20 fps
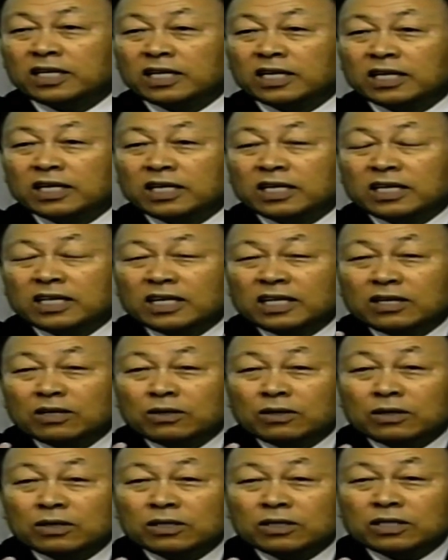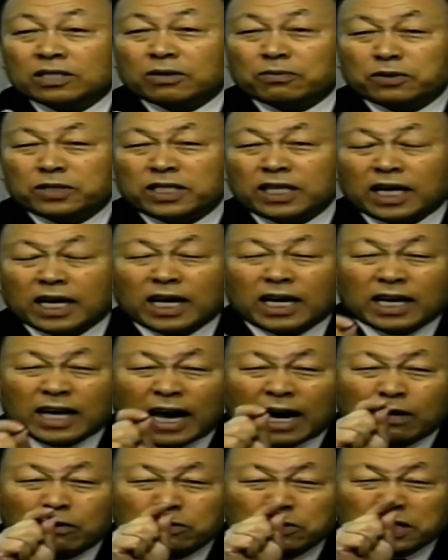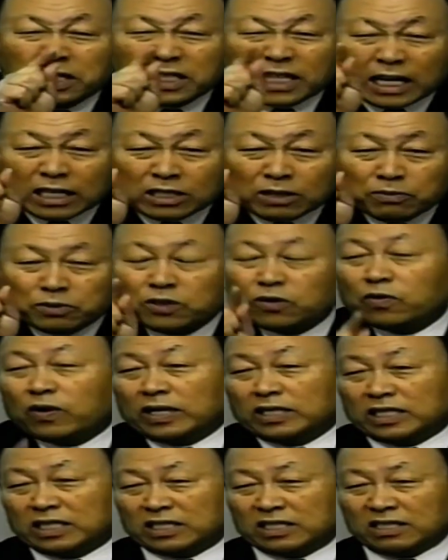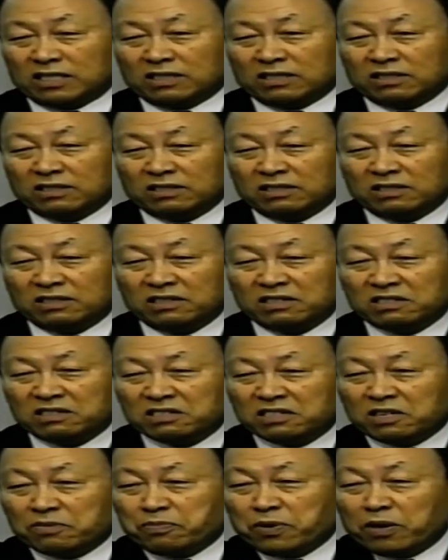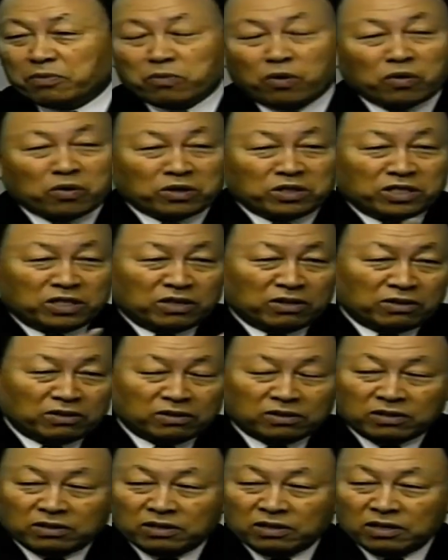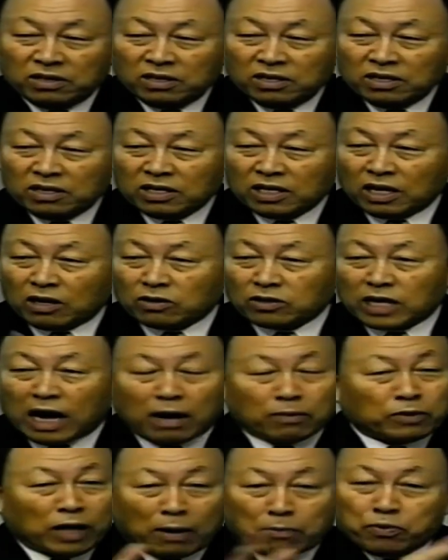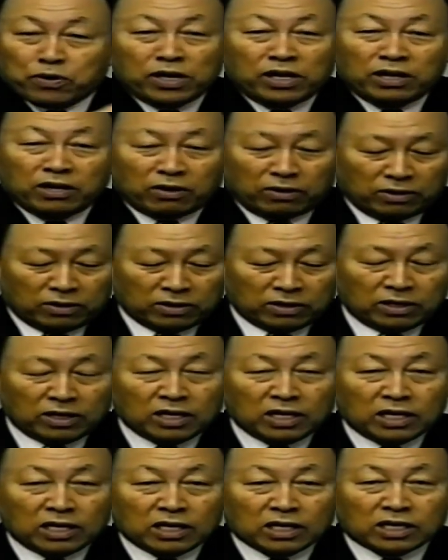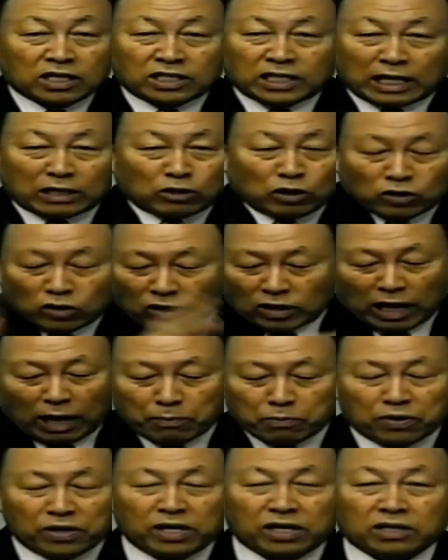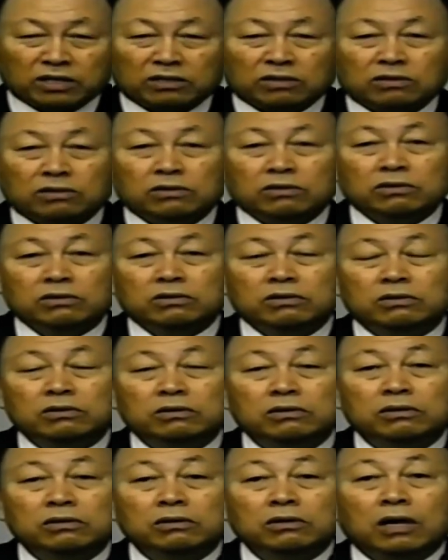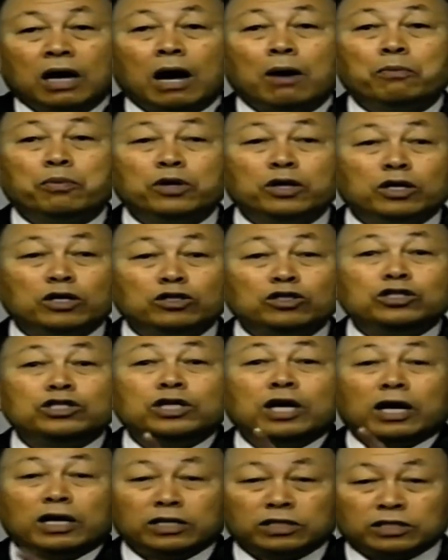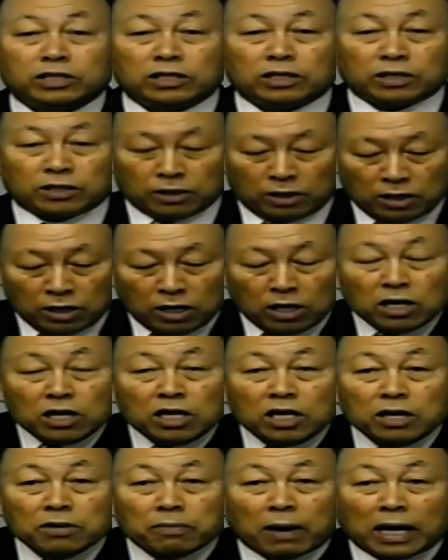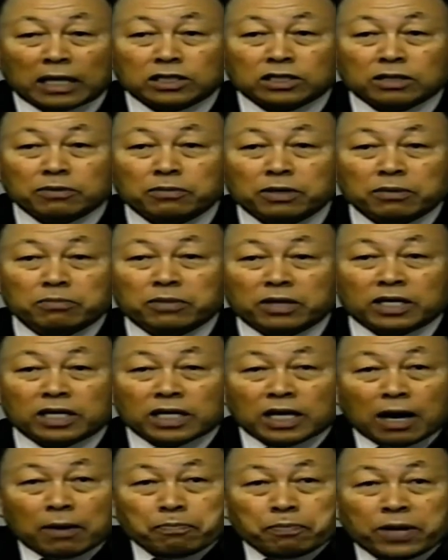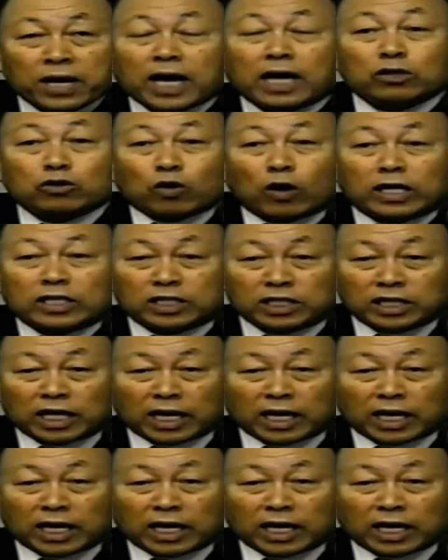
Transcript: over the house. But people who don't do well, you know, they may have just one Bible verse stuck up. They can't heal their disease. Their business won't do well. Their children won't do well. It's they that made themselves